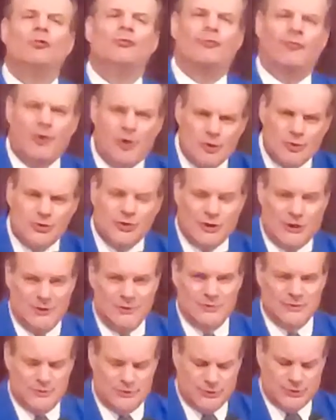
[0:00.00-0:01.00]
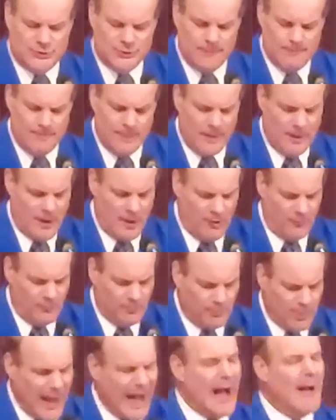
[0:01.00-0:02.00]
versions
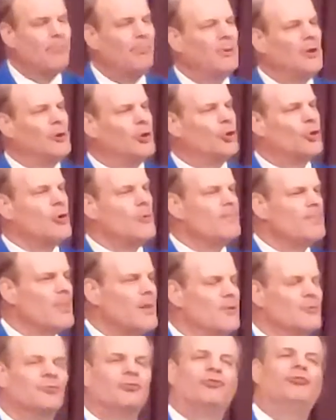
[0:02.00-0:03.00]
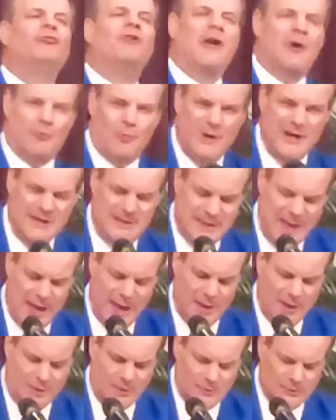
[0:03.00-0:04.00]
of popular fairy
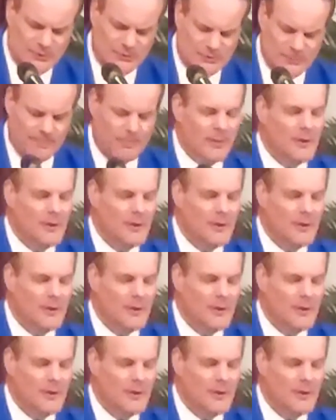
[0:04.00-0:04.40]
tales